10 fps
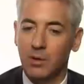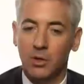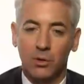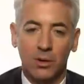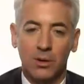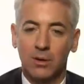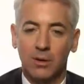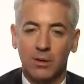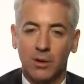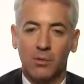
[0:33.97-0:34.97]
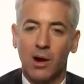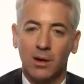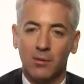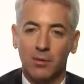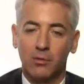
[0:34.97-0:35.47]
We shorted the
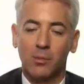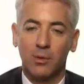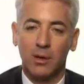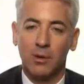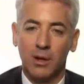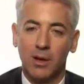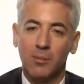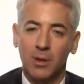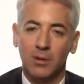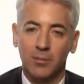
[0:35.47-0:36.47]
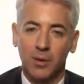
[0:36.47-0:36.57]
credit of a AAA-rated company,